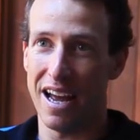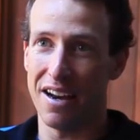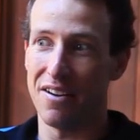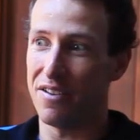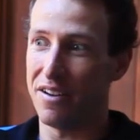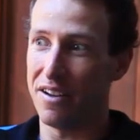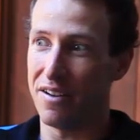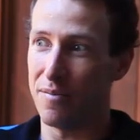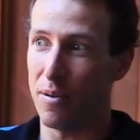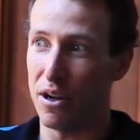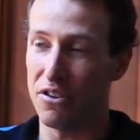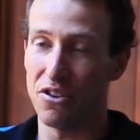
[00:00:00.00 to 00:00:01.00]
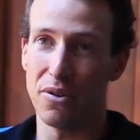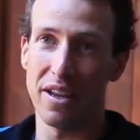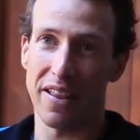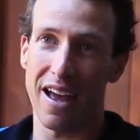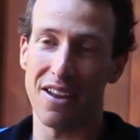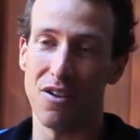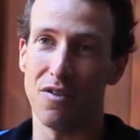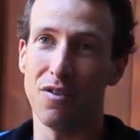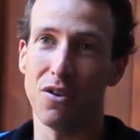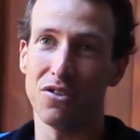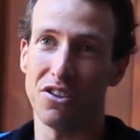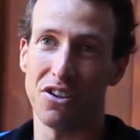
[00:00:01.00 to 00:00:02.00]
And by doing that, you're
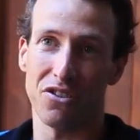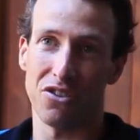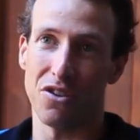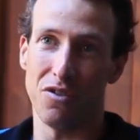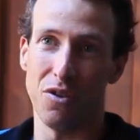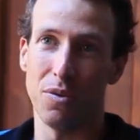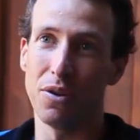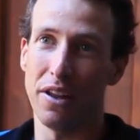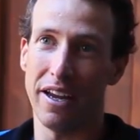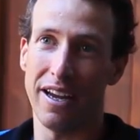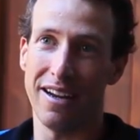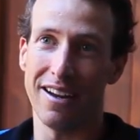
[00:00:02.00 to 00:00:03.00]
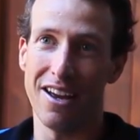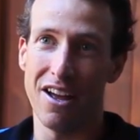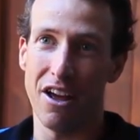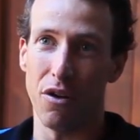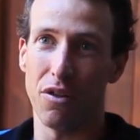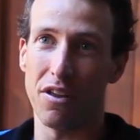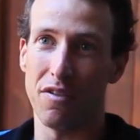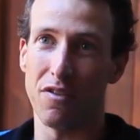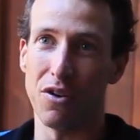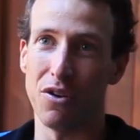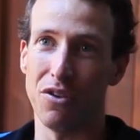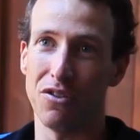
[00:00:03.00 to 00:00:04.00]
forcing yourself, you will eat healthy
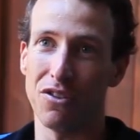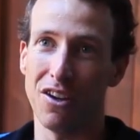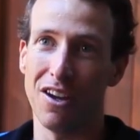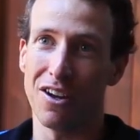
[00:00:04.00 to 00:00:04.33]
foods,